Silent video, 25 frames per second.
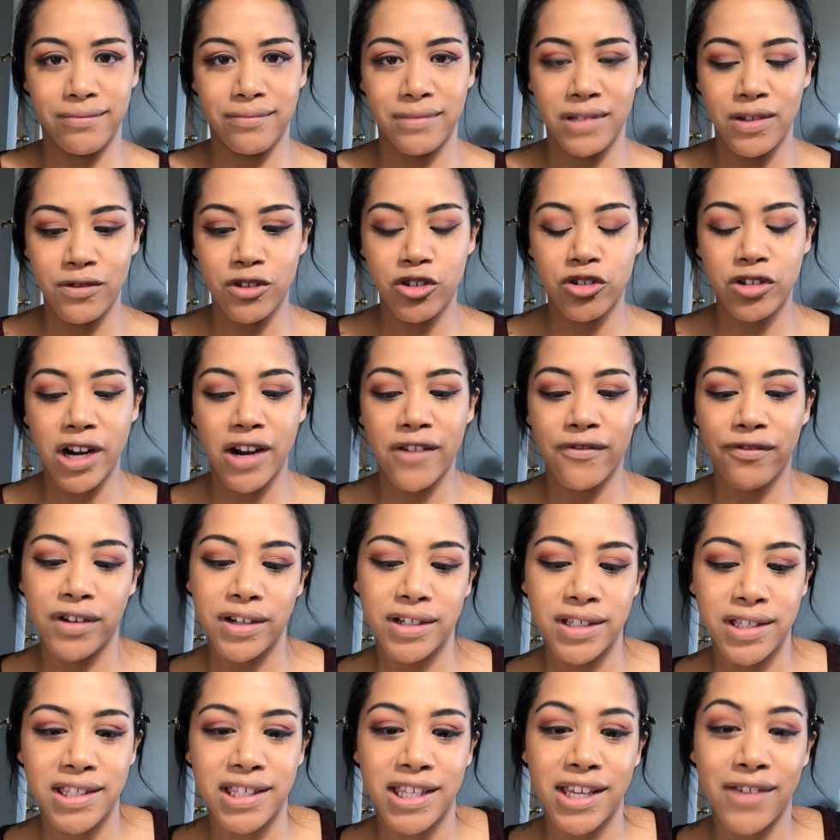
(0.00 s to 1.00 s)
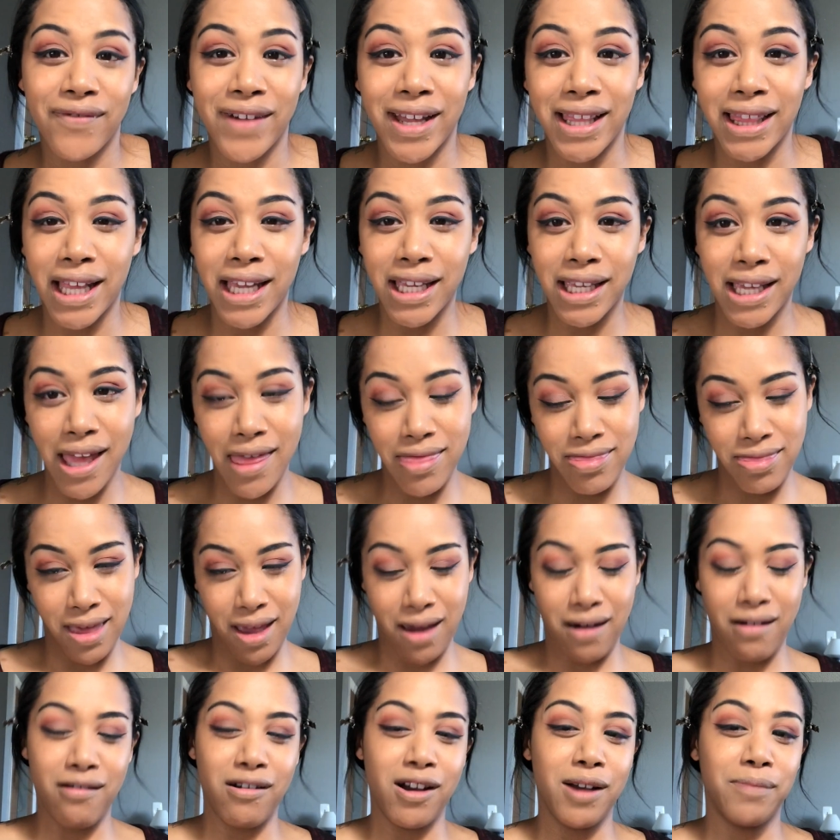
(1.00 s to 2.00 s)
I want to try it first and see if I like it, and
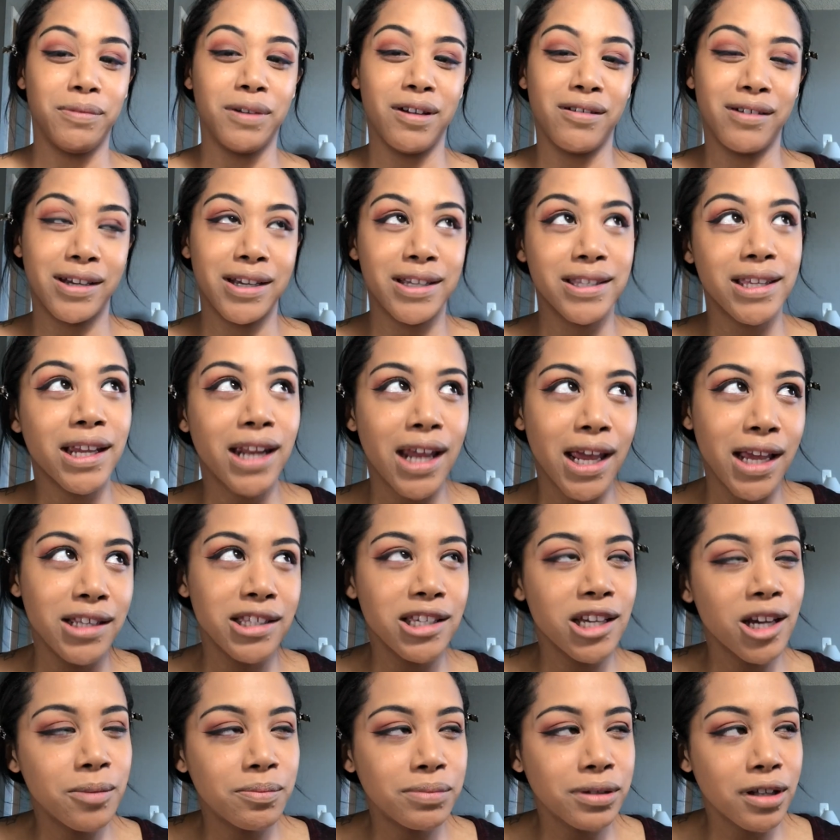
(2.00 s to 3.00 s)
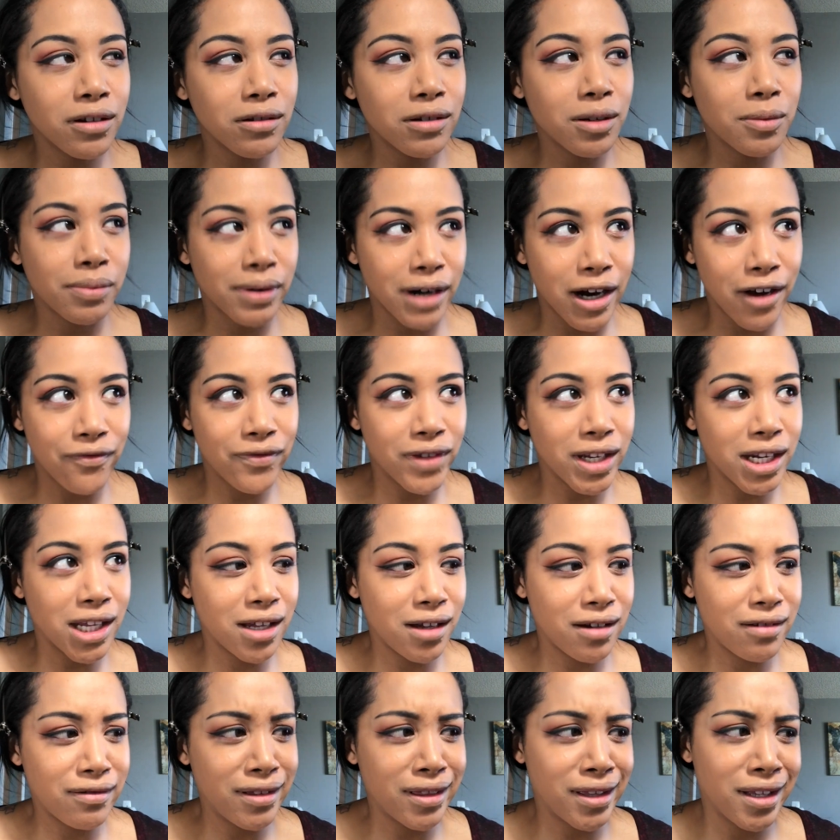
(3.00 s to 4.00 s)
then I'll upload it, because I'd hate to upload a brow
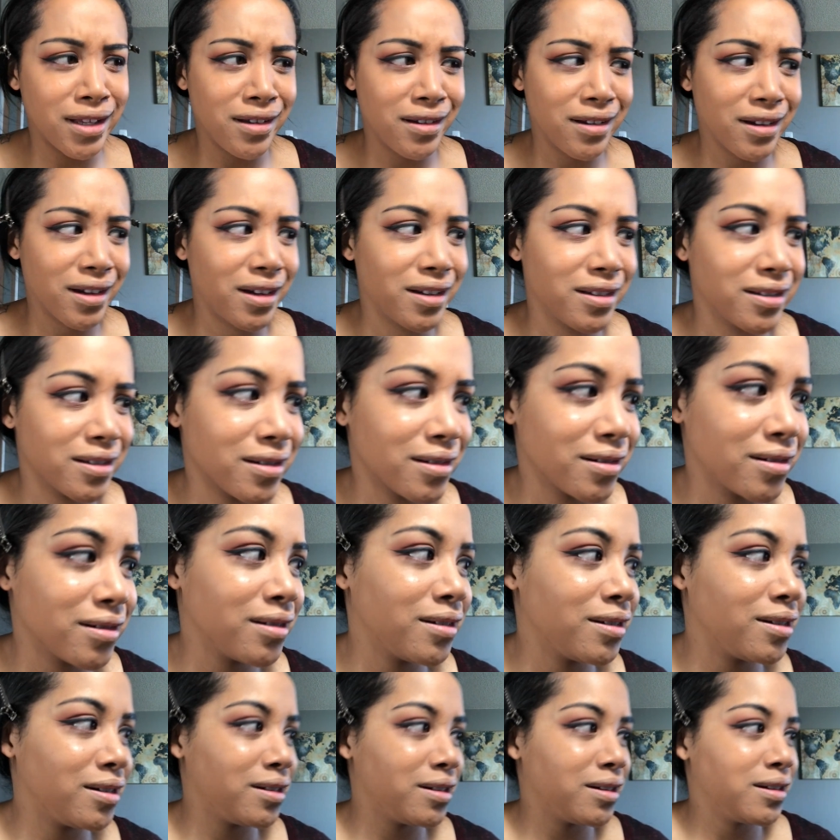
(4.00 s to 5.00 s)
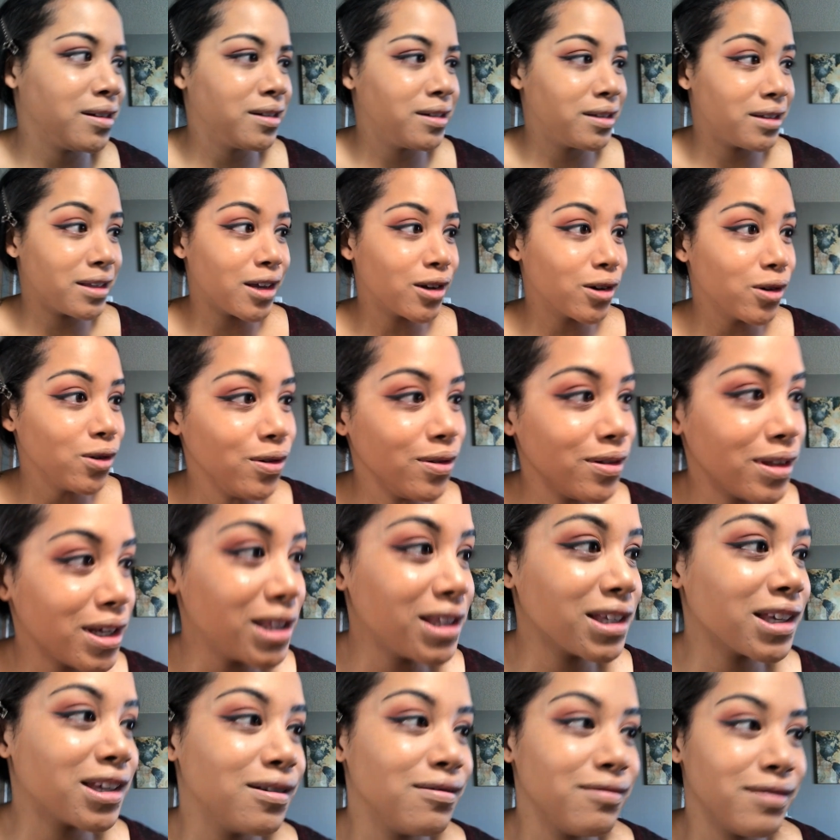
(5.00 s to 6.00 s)
video and then you guys are like, oh, that's
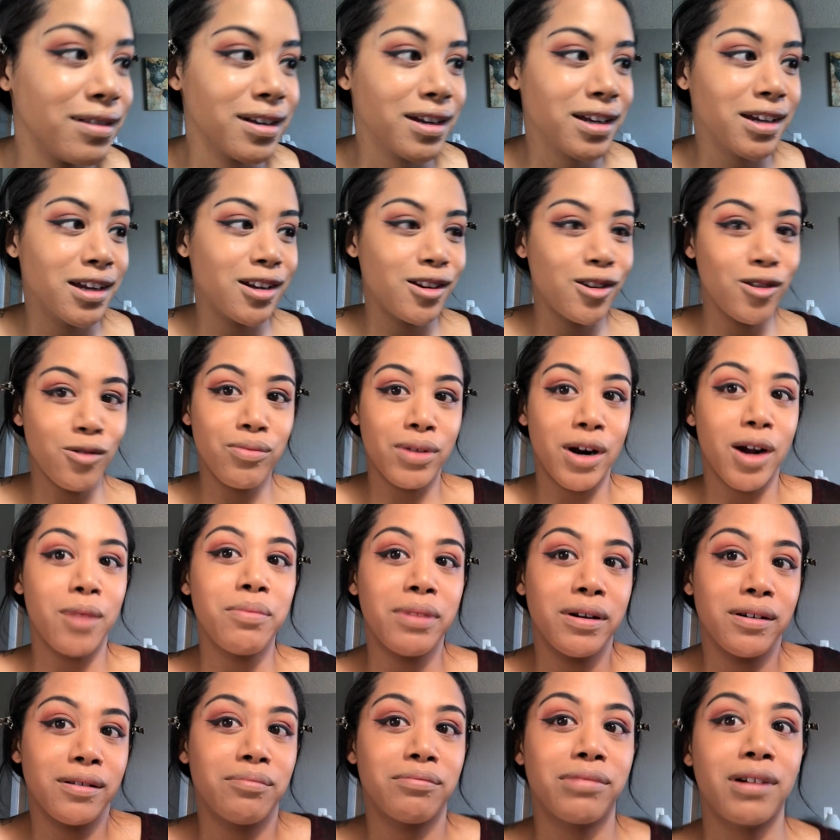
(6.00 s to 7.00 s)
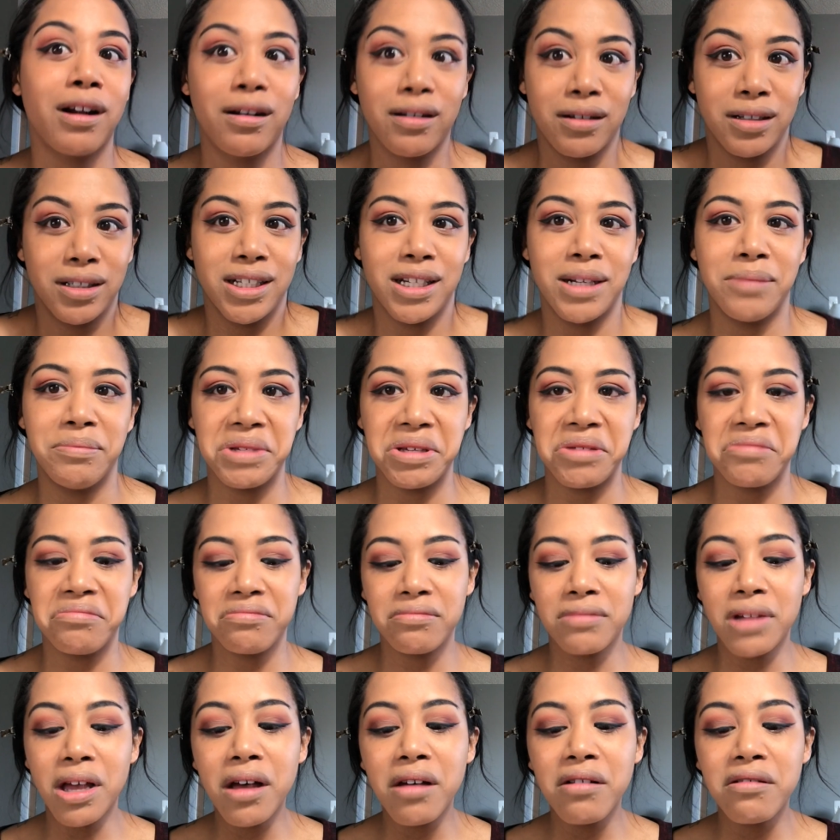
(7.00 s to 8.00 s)
cute, and then I get a new brow product and I'm like,
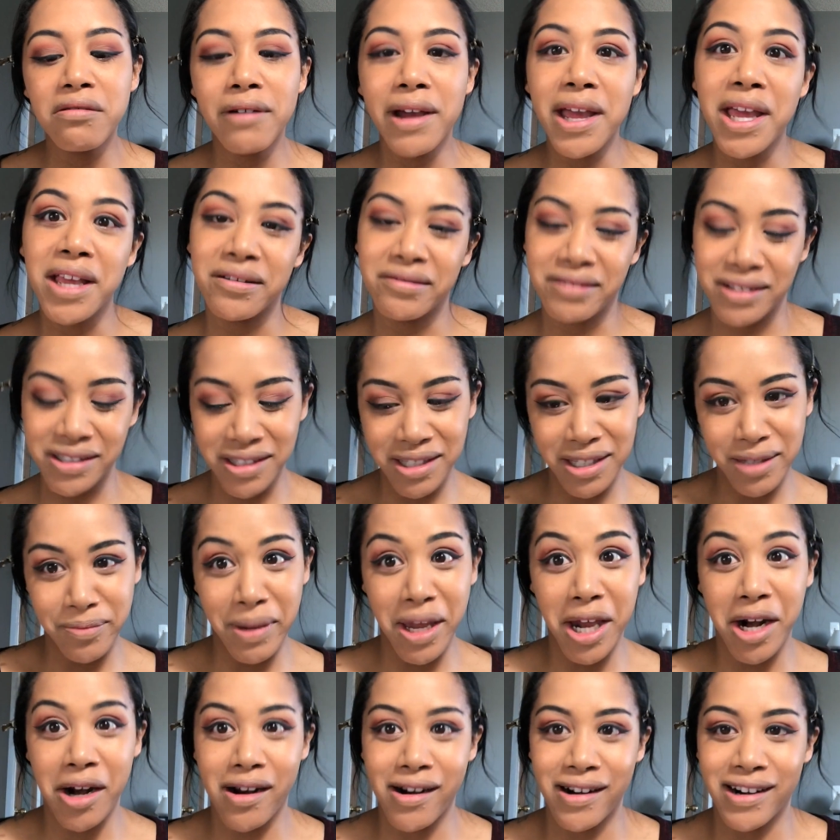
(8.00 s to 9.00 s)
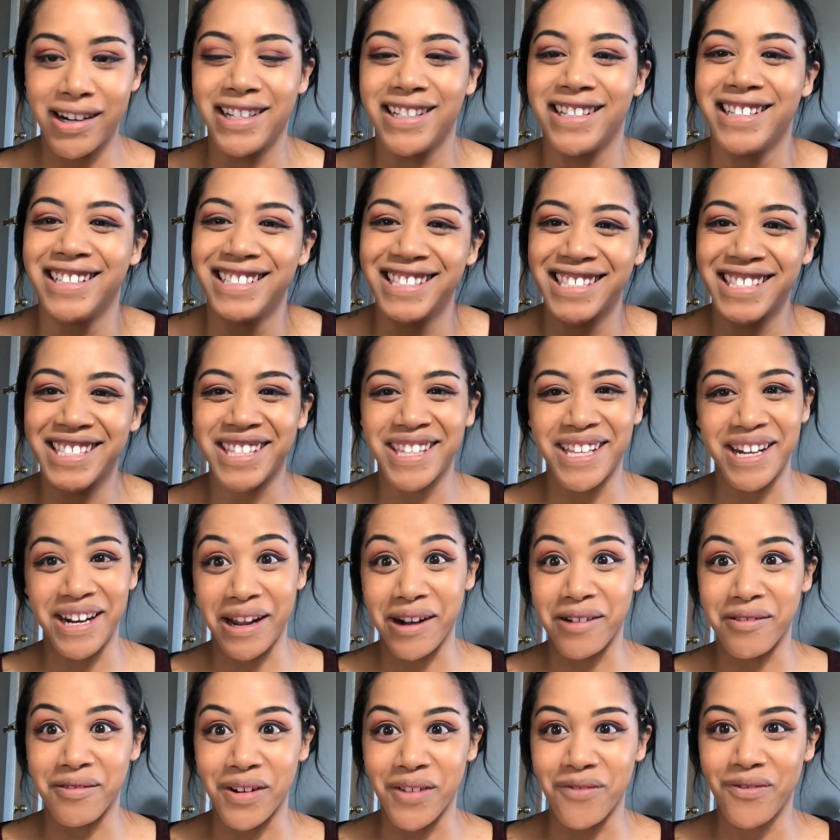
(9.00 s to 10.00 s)
oh wait, this is better. So then I
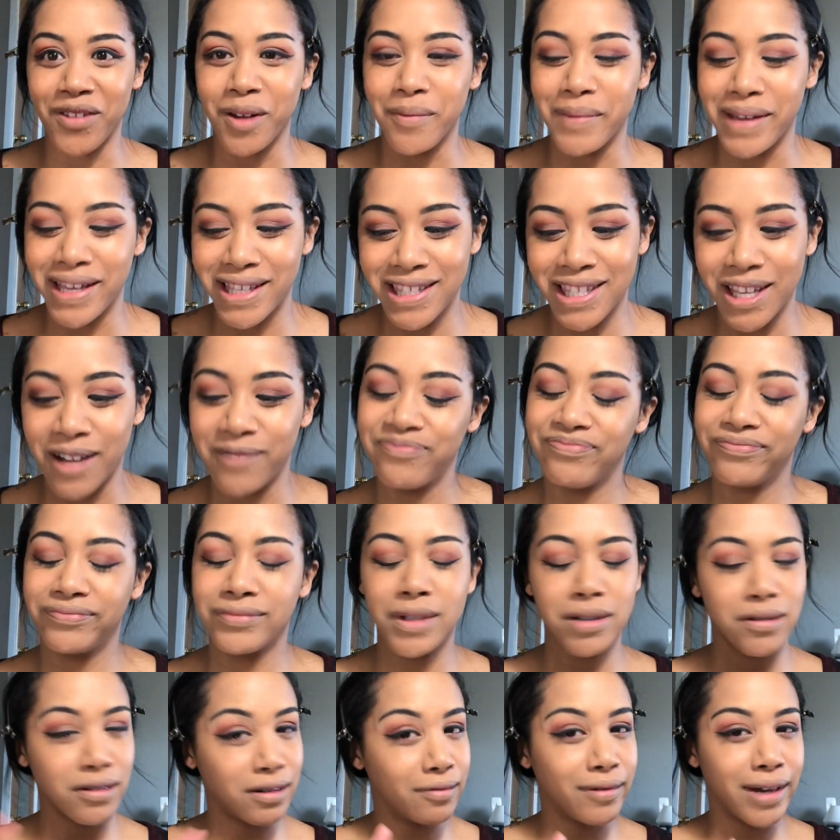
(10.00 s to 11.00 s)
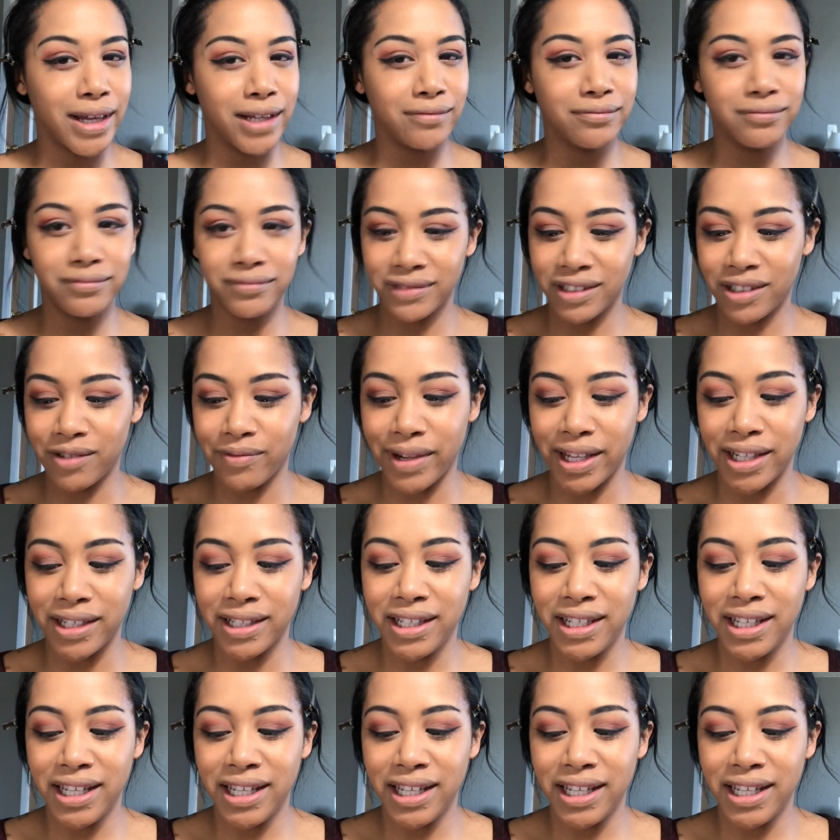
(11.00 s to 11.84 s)
gotta refilm it. So I'm gonna wait. I'll wait.